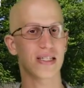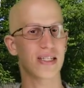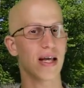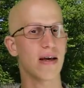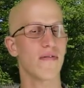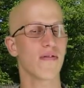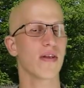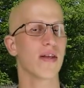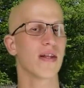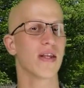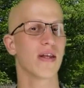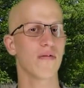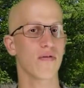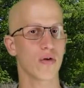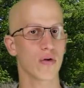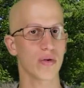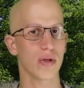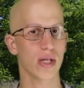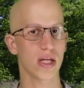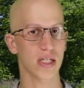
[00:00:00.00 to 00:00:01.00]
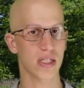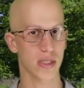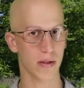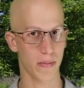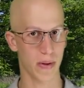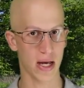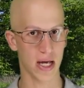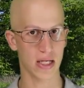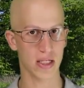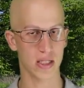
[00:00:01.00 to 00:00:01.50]
It's definitely a difficult
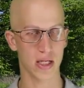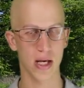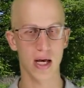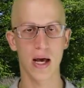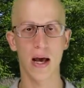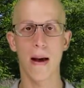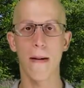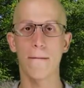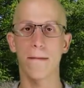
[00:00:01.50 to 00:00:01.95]
test to pass,